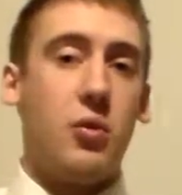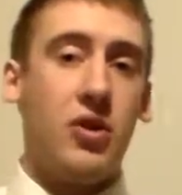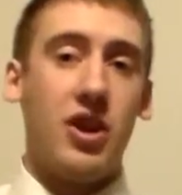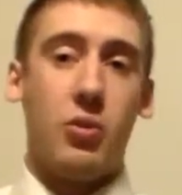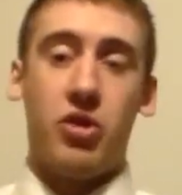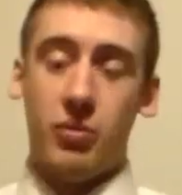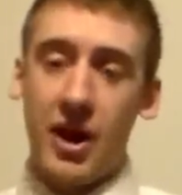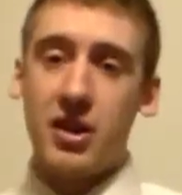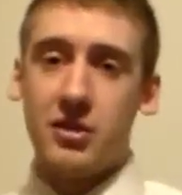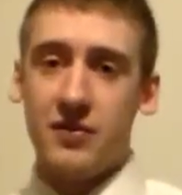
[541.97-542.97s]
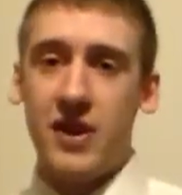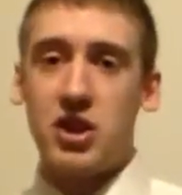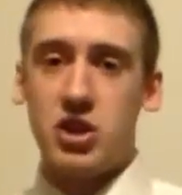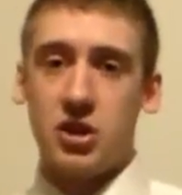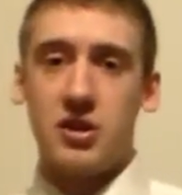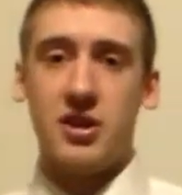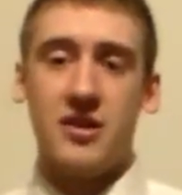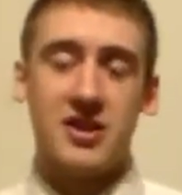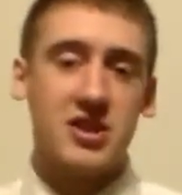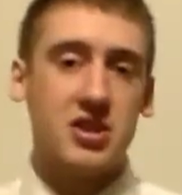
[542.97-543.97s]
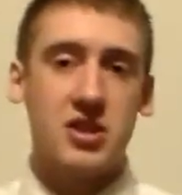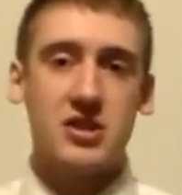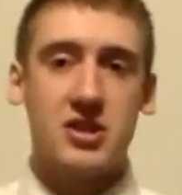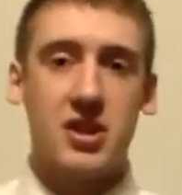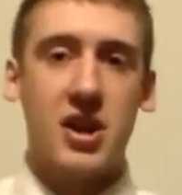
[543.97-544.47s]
With a regular fit shirt, this is just